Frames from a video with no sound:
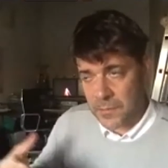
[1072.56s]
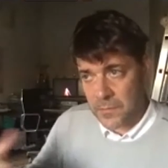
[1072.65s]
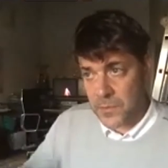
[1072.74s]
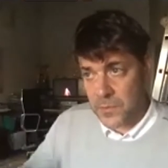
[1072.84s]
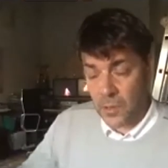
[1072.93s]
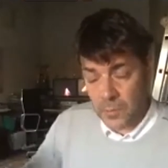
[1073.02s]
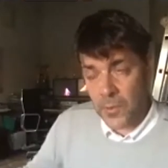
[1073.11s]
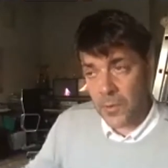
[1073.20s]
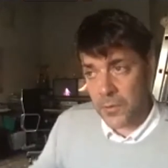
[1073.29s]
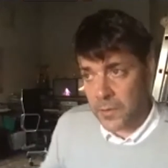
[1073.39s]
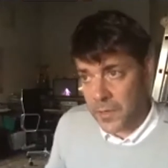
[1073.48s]
actually
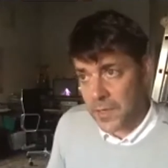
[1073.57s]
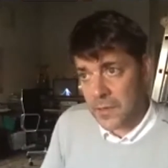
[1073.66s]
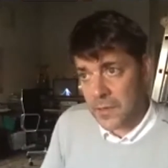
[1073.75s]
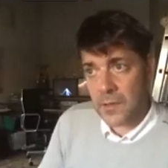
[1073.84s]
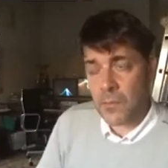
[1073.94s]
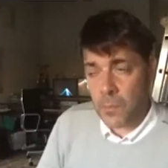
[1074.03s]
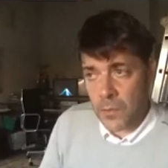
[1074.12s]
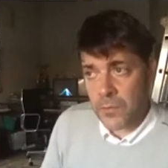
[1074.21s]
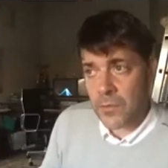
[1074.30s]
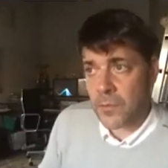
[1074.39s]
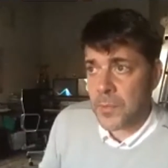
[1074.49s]
John brought her in, the uh,
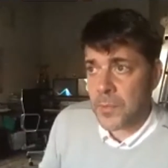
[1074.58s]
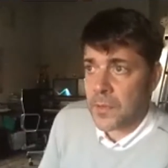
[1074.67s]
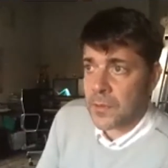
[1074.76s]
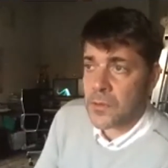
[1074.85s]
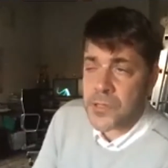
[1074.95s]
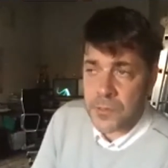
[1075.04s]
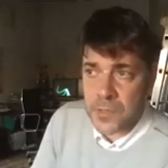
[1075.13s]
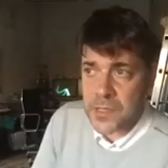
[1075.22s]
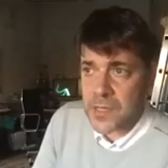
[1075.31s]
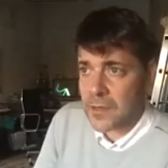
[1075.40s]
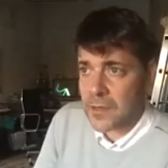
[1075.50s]
wardrobe uh,
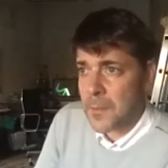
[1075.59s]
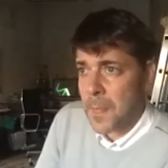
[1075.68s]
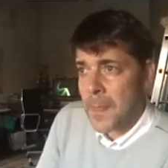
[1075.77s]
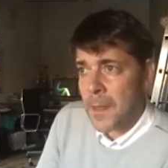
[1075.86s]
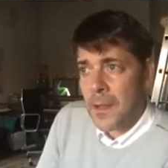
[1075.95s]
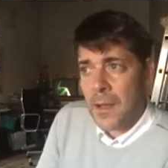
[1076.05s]
costume designer,